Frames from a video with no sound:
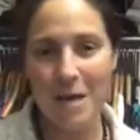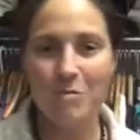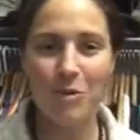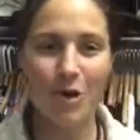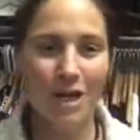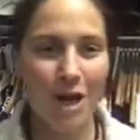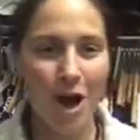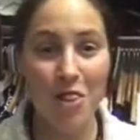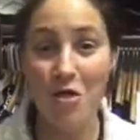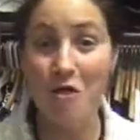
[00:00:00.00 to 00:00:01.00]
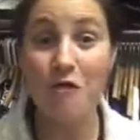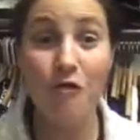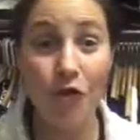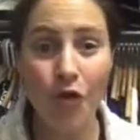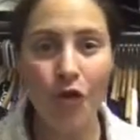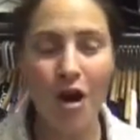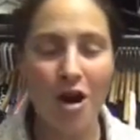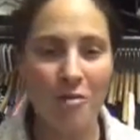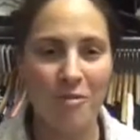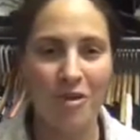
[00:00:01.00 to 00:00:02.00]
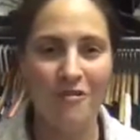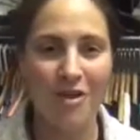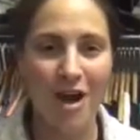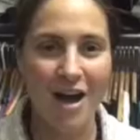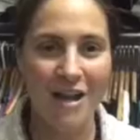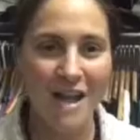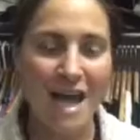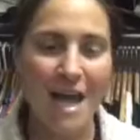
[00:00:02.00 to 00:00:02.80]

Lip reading: and putting on the full armor of God.